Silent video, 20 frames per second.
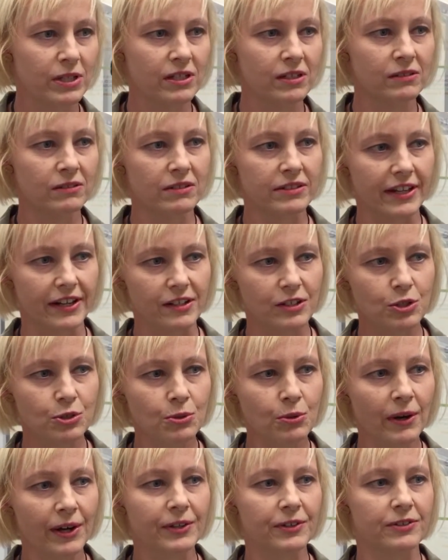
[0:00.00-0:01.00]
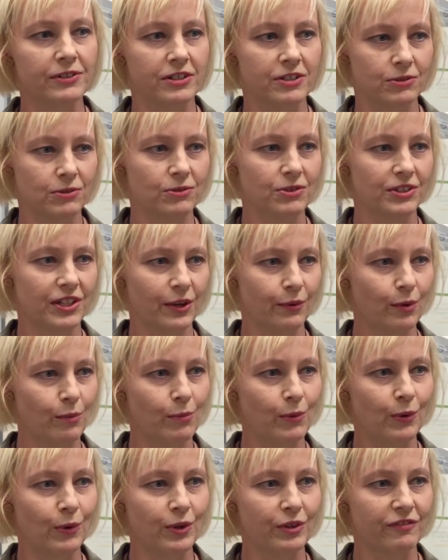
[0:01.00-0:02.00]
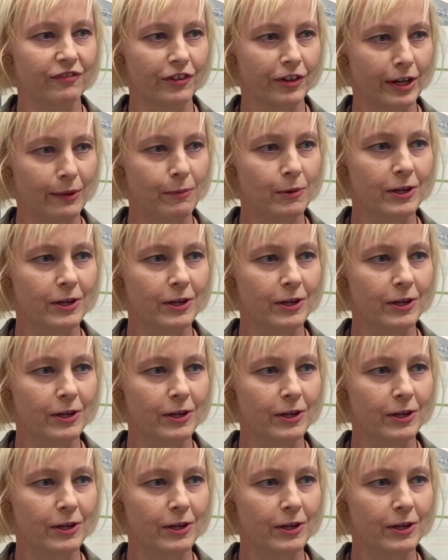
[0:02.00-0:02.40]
we looked at 200 children that were born very